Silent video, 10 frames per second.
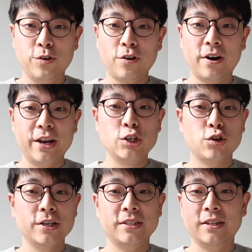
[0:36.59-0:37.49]
you are
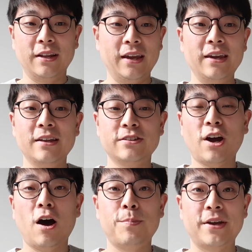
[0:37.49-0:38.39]
interested in
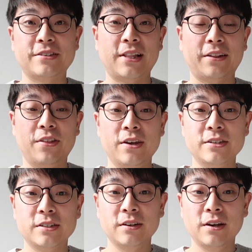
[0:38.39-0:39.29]
topics like
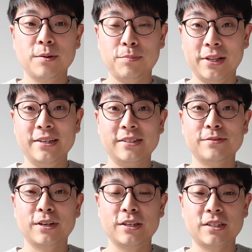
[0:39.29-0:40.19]
this, please
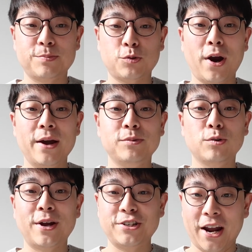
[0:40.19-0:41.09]
subscribe
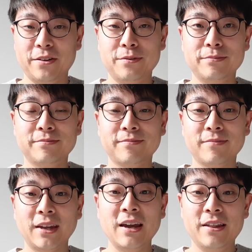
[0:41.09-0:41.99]
to my channel.
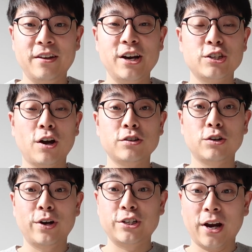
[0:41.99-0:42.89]
There is
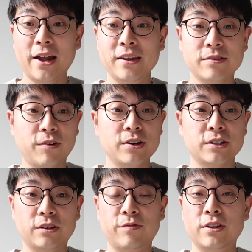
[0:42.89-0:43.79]
also a Chinese
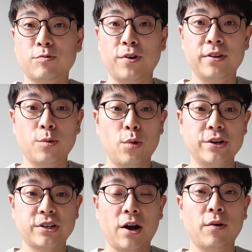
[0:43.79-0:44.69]
version of this video,
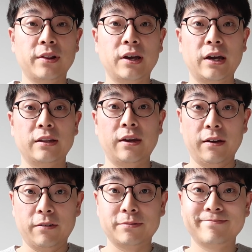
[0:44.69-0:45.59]
which I will link it
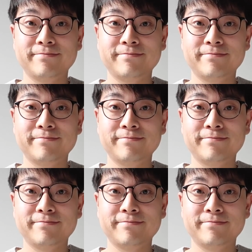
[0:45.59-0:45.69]
here.